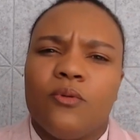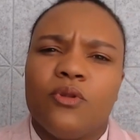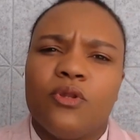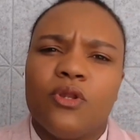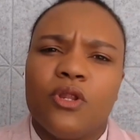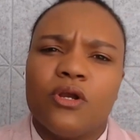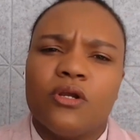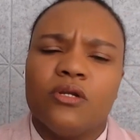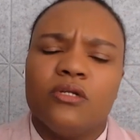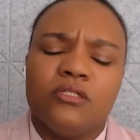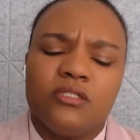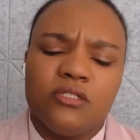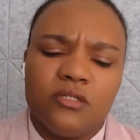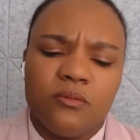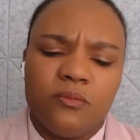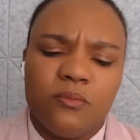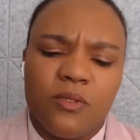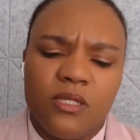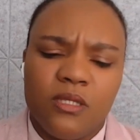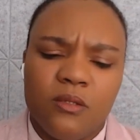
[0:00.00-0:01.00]
learn
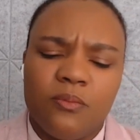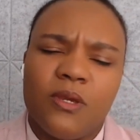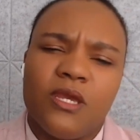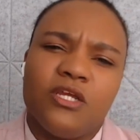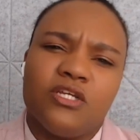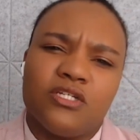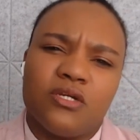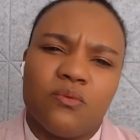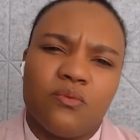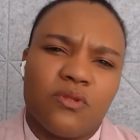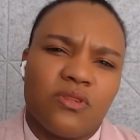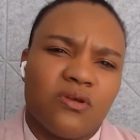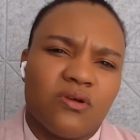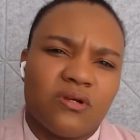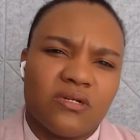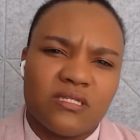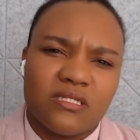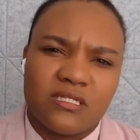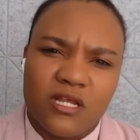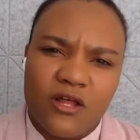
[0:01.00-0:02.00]
to be patient with
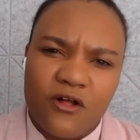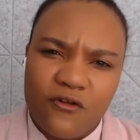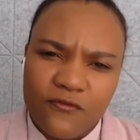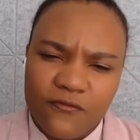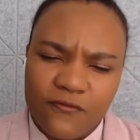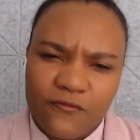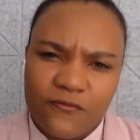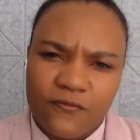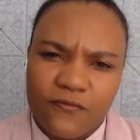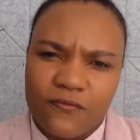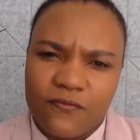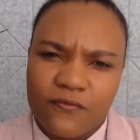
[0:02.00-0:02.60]
ourselves,